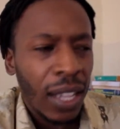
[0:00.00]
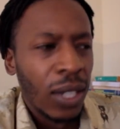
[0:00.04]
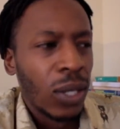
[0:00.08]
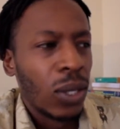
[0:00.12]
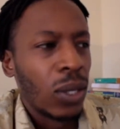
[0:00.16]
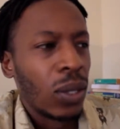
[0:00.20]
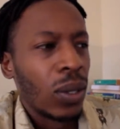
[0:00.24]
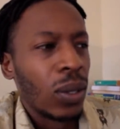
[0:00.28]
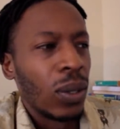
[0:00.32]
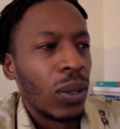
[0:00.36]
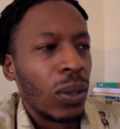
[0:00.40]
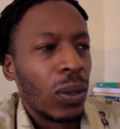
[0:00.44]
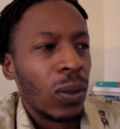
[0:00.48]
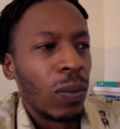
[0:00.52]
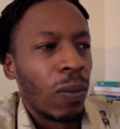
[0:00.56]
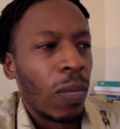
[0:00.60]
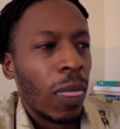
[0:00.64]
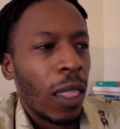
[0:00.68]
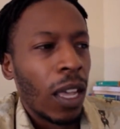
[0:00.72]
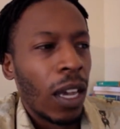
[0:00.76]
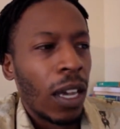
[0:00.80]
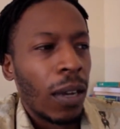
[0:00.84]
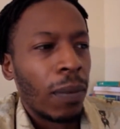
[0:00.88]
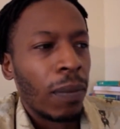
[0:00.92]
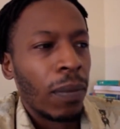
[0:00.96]
So
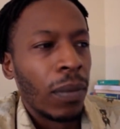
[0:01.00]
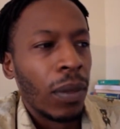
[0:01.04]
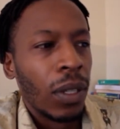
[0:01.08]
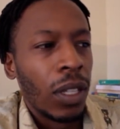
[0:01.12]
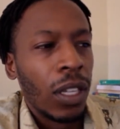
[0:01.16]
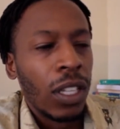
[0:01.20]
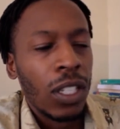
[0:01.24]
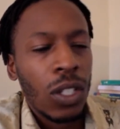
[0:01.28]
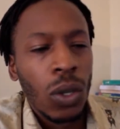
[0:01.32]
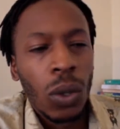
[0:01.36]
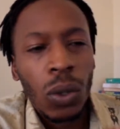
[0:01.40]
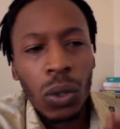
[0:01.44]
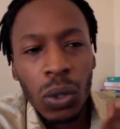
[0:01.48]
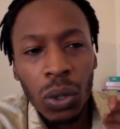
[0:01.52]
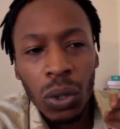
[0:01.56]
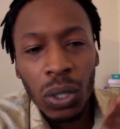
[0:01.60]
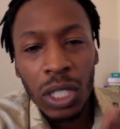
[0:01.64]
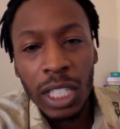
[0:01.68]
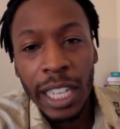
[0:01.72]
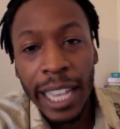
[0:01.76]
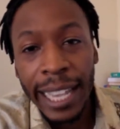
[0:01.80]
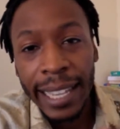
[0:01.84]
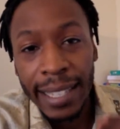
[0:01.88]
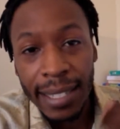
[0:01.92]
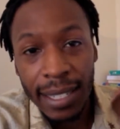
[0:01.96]
it also
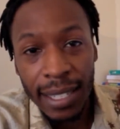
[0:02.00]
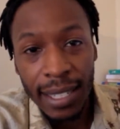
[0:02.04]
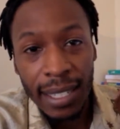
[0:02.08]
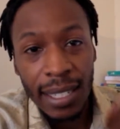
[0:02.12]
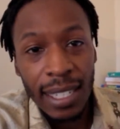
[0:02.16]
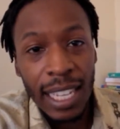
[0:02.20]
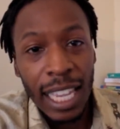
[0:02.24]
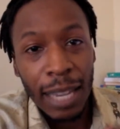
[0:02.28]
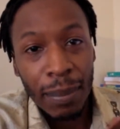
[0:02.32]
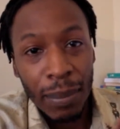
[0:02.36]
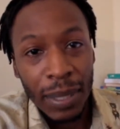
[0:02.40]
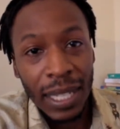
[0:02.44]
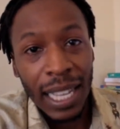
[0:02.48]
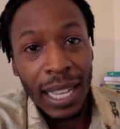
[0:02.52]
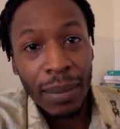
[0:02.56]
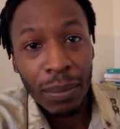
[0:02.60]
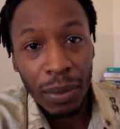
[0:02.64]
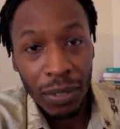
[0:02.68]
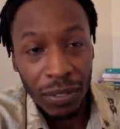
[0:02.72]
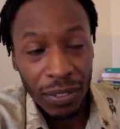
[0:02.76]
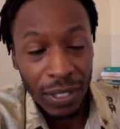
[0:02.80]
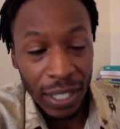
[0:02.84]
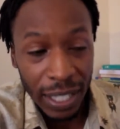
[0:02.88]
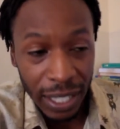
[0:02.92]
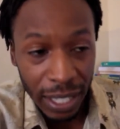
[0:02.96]
takes the same type
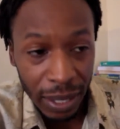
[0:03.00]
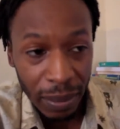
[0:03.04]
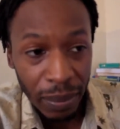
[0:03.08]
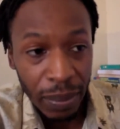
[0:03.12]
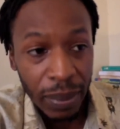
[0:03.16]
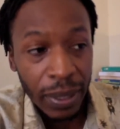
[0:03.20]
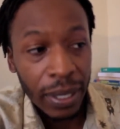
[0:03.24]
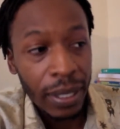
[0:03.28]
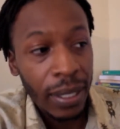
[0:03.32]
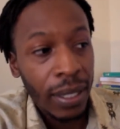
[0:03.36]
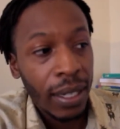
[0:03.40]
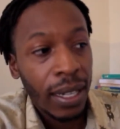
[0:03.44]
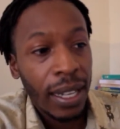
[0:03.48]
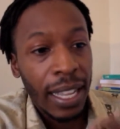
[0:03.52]
of discipline,